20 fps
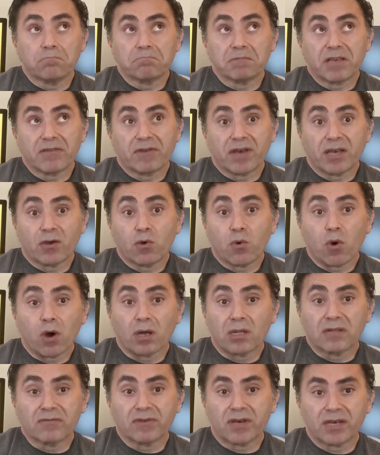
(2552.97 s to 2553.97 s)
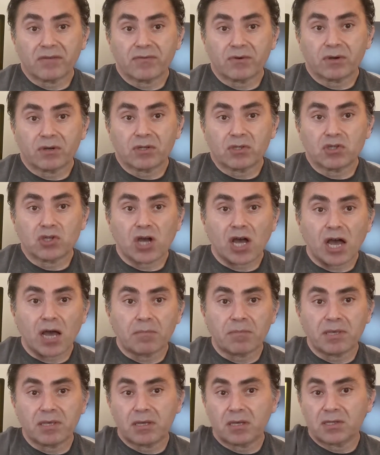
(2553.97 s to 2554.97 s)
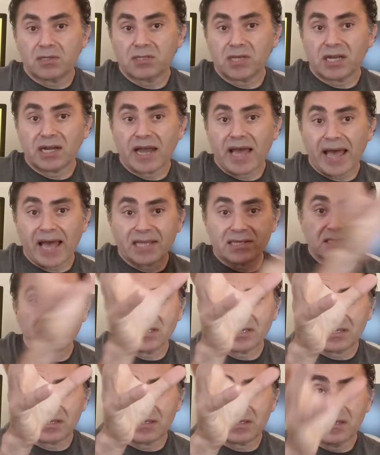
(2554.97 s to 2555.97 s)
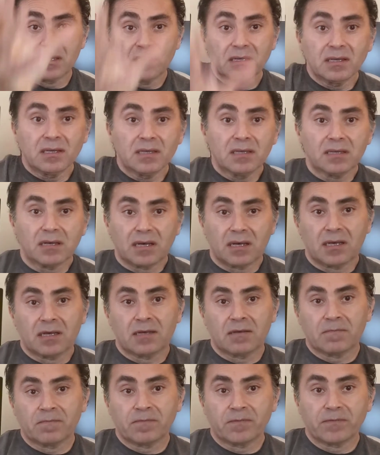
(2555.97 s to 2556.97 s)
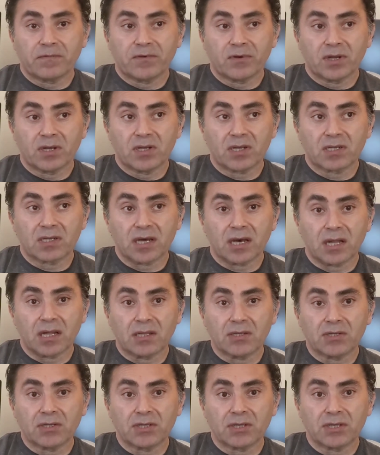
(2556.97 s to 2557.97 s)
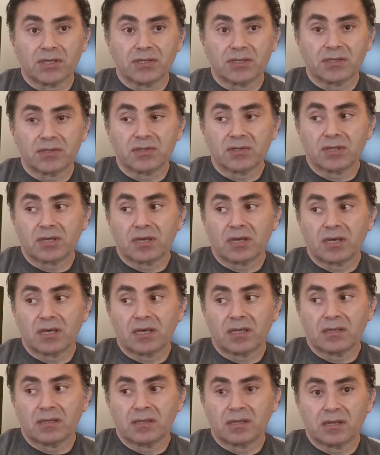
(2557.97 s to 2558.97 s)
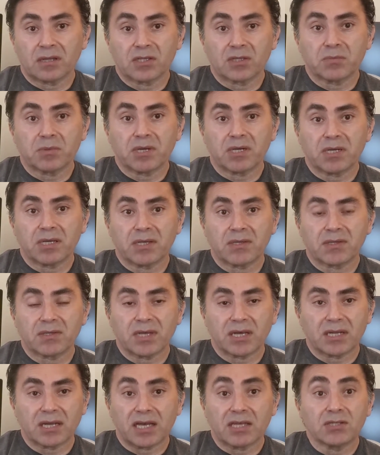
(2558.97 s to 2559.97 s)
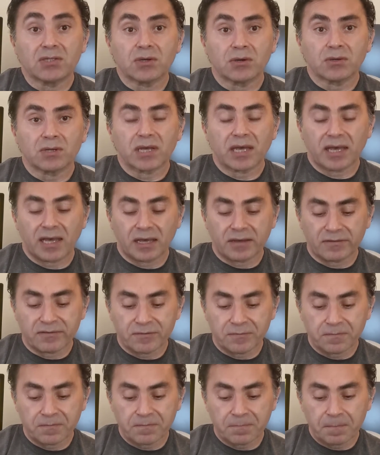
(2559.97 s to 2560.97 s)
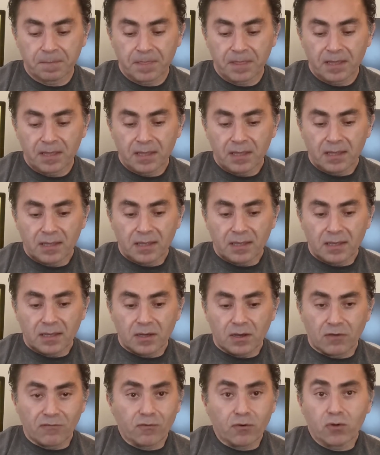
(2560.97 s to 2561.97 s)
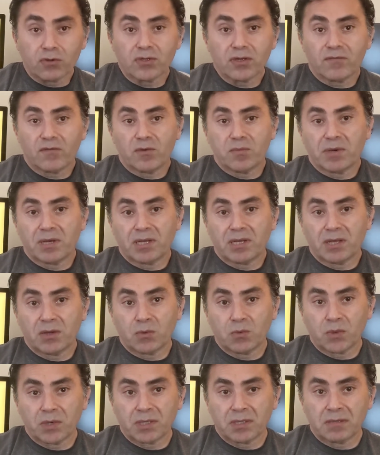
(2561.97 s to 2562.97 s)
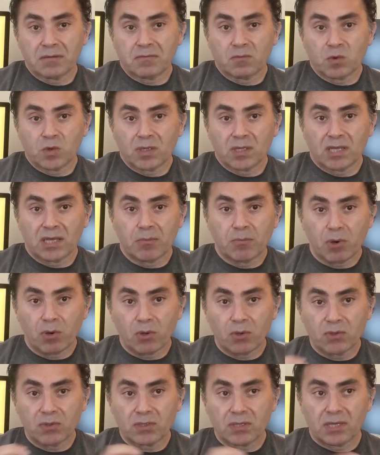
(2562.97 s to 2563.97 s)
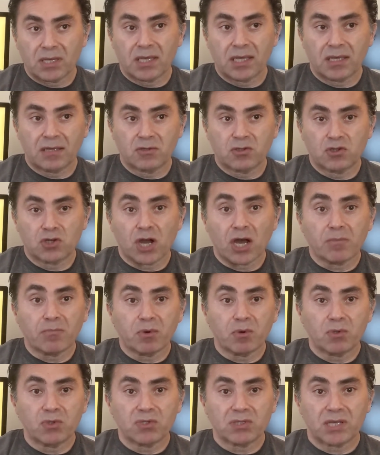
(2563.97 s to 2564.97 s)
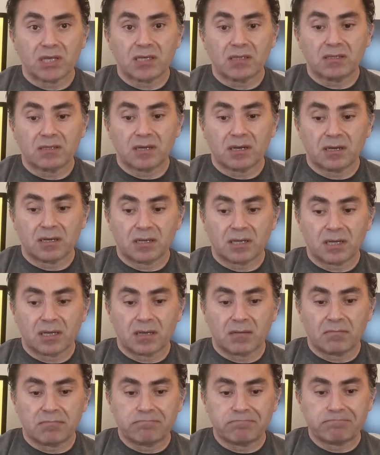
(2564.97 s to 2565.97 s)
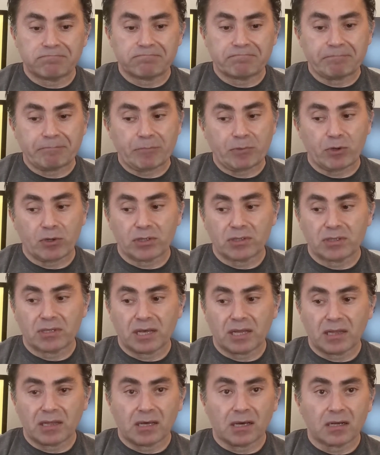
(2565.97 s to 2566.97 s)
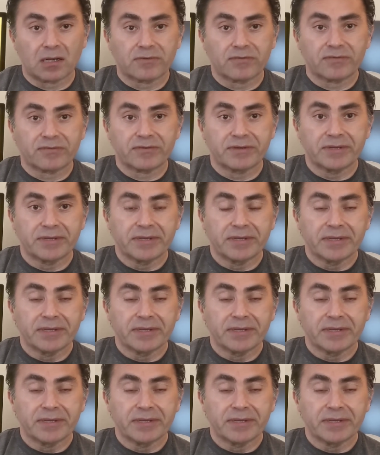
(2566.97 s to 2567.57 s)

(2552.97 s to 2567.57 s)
if I qualify for a job? Because they're asking for the technologies and stuff and experience that I don't have. Of course, everybody, when they post a job posting, they're gonna put a lot of